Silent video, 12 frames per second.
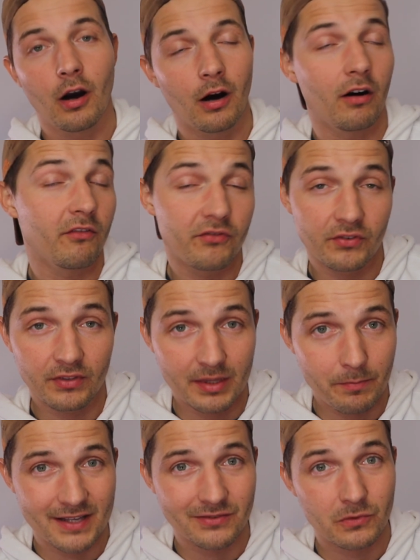of the
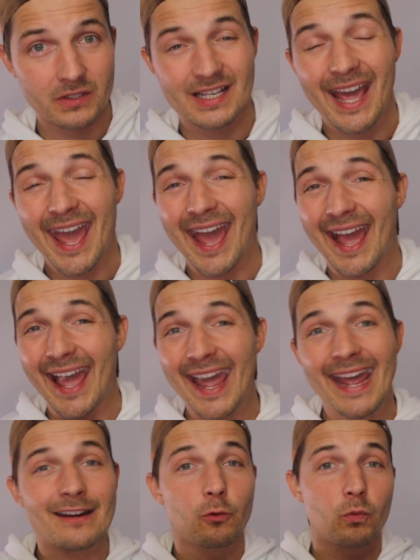bezels
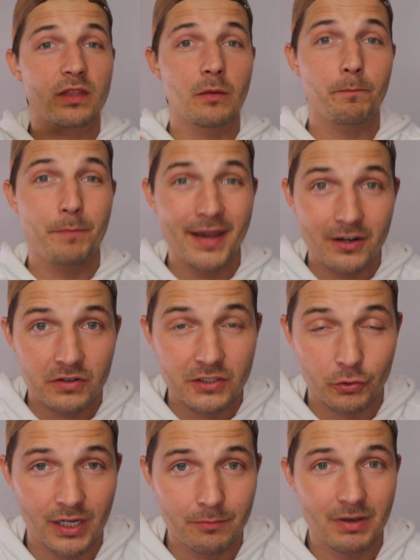and with the bigger
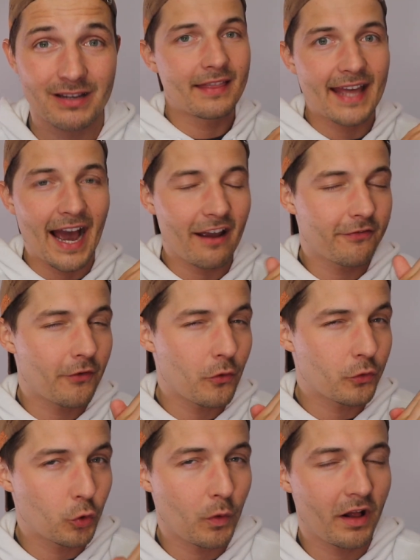screen, because the
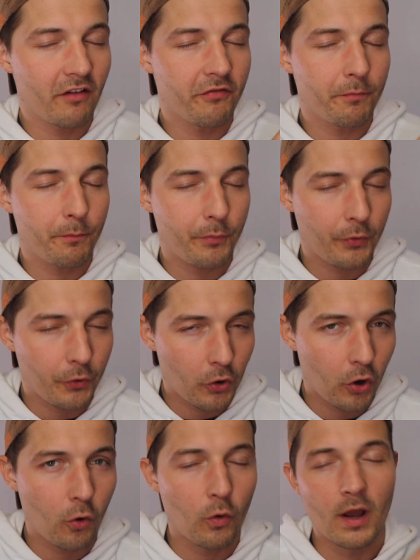iPhone 12
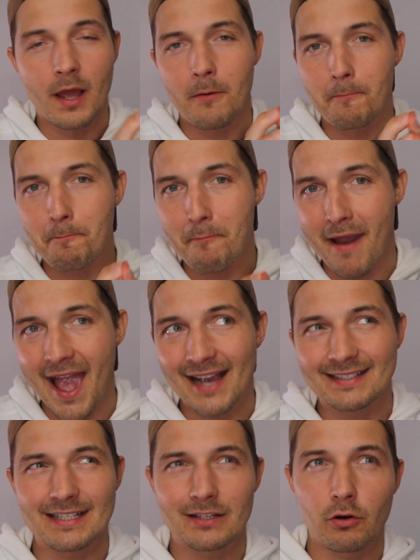Pro
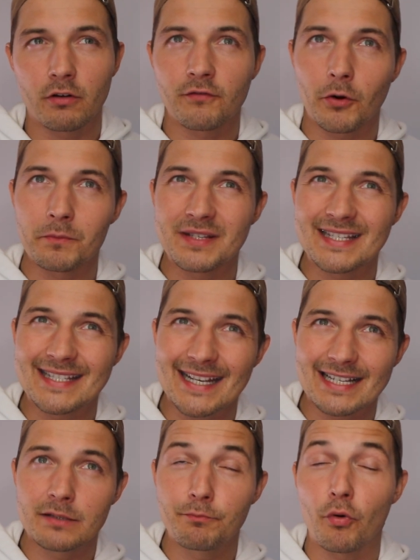Max is going from
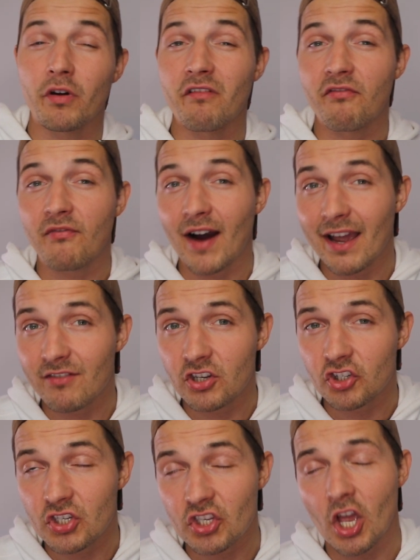6.5
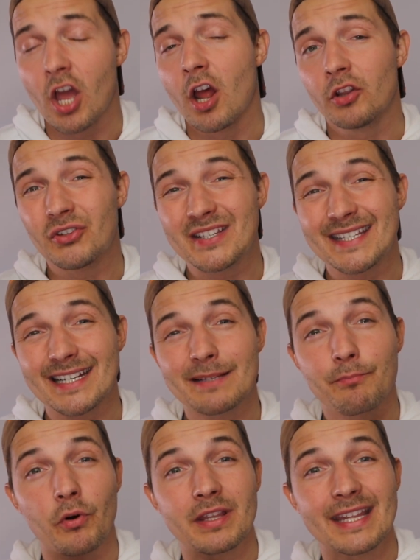inches to
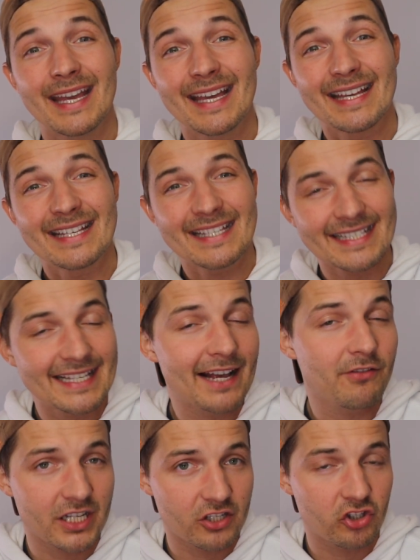
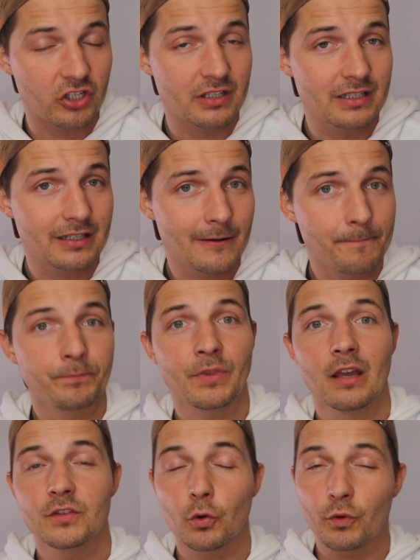6.7 inches.
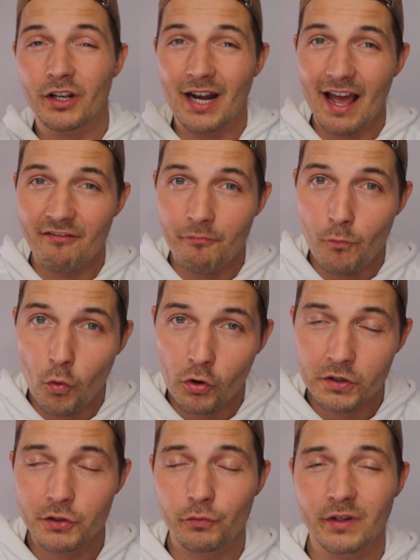So we're gonna have more
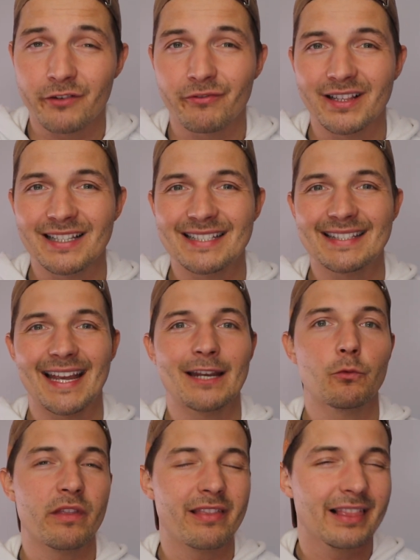screen real estate
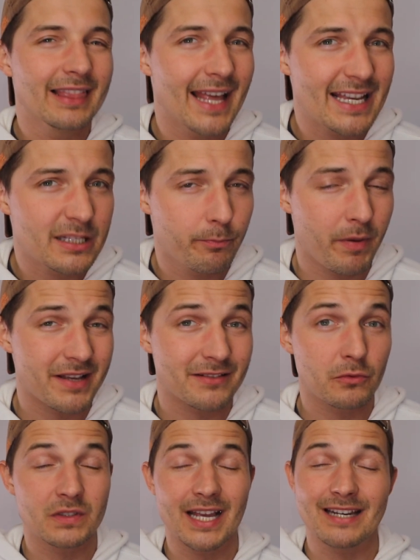with less
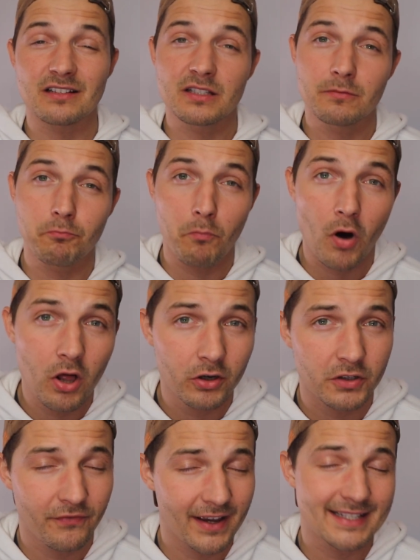bezels and a
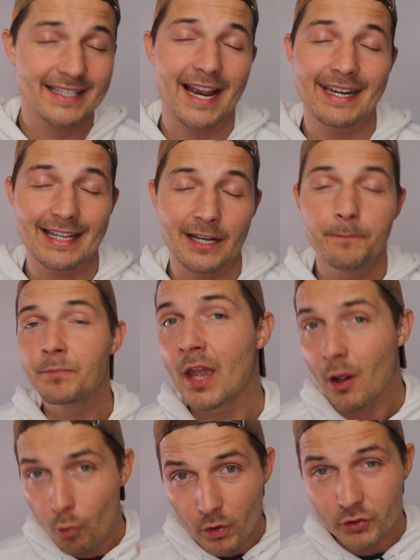smaller Face ID,
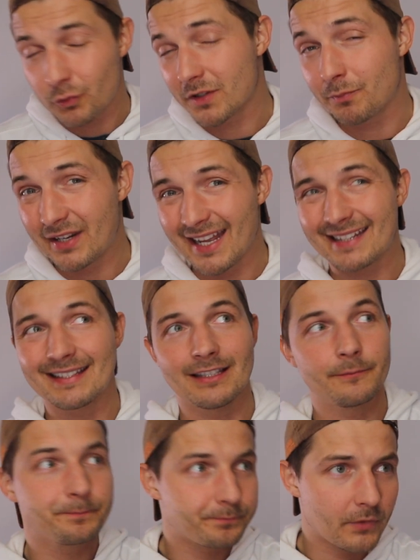which was
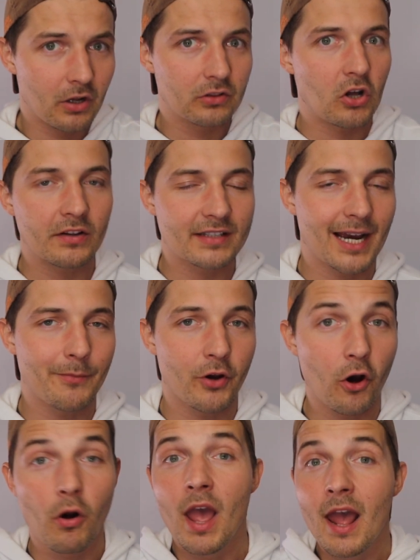predicted a long time
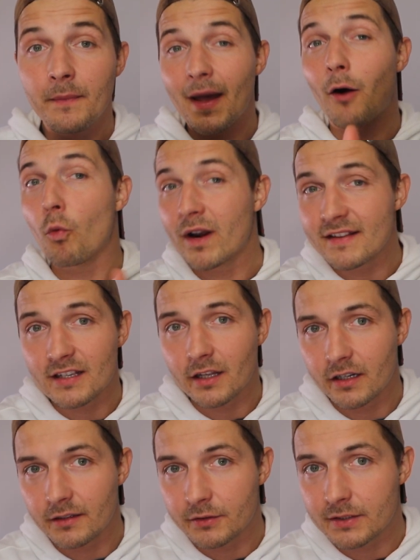ago. Now, when is it
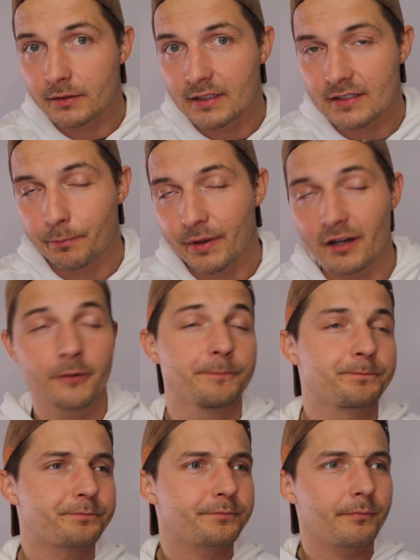gonna disappear?
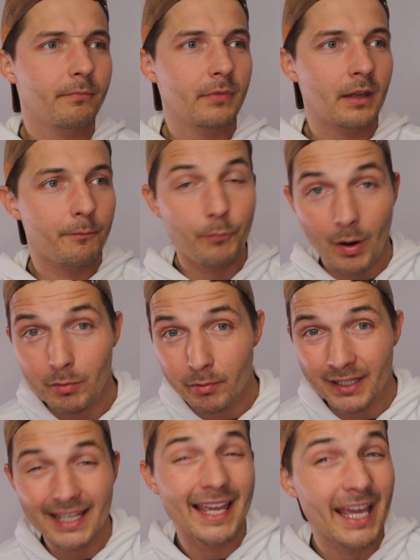
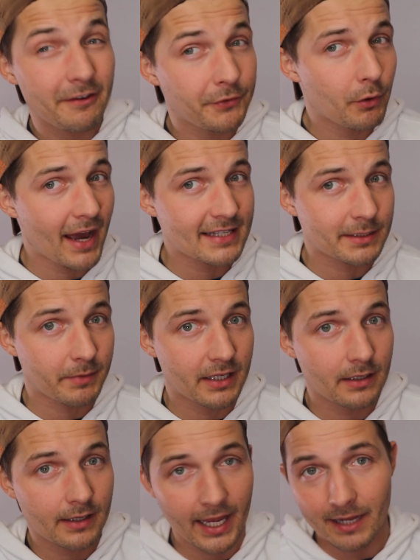Probably, if you ask
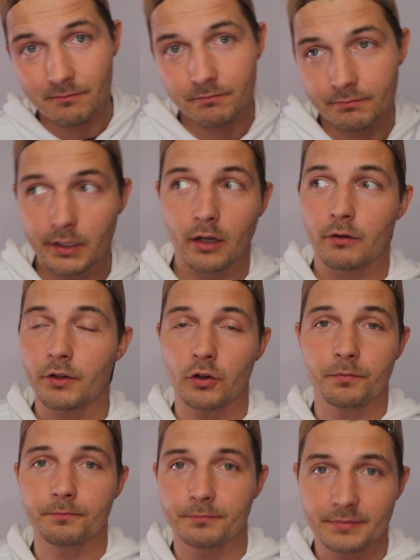me, and
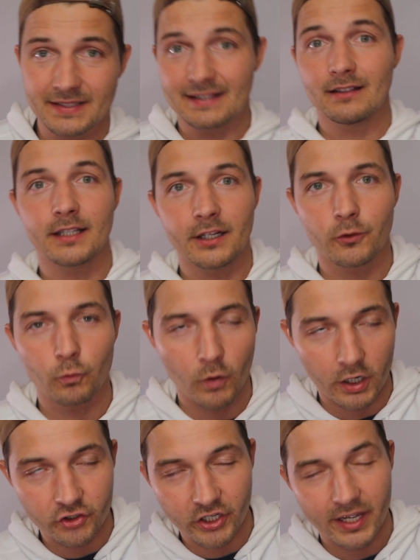you're still here and
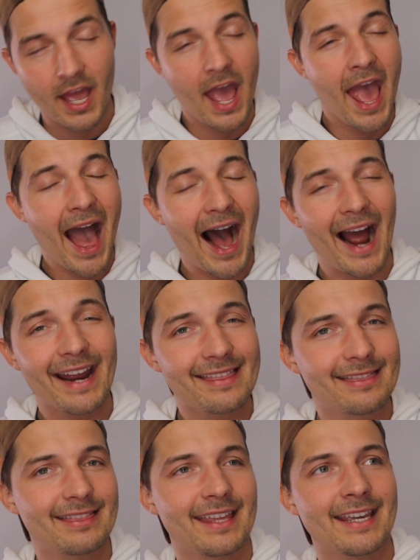watching, I
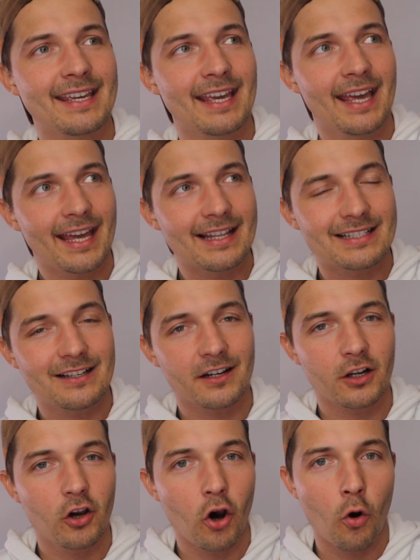think it's
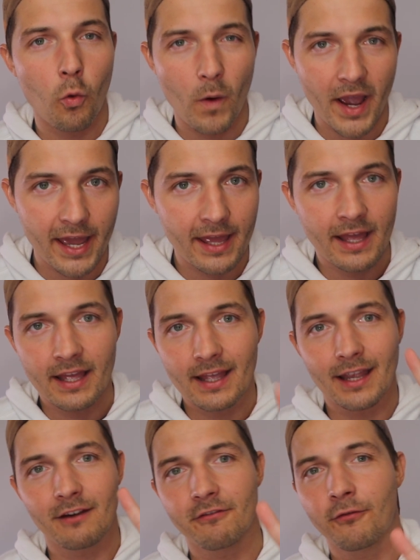gonna go away
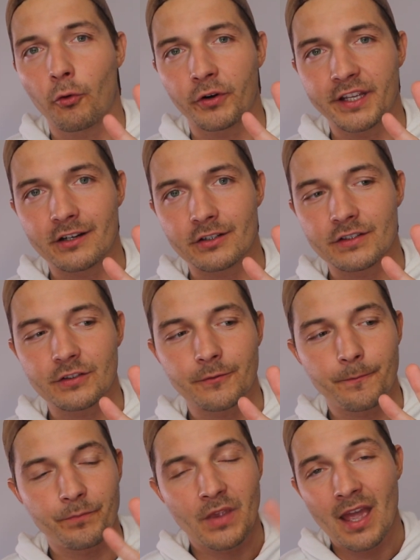in 4 years,
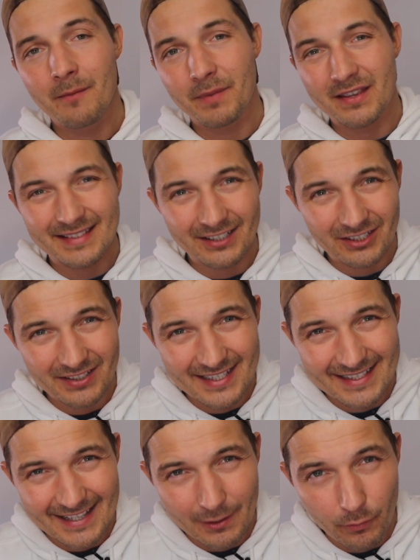because they're gonna
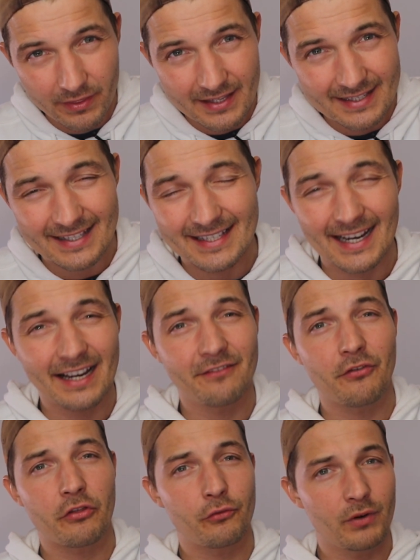stick with this design
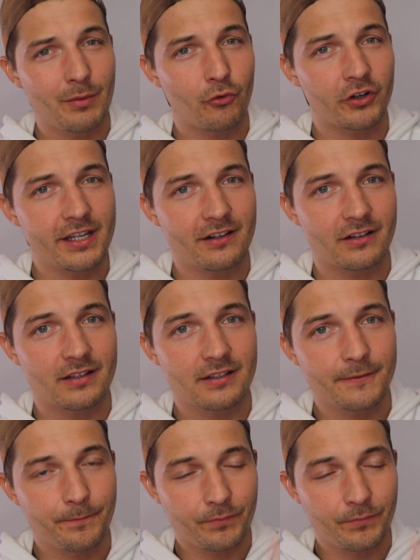for 3 more years.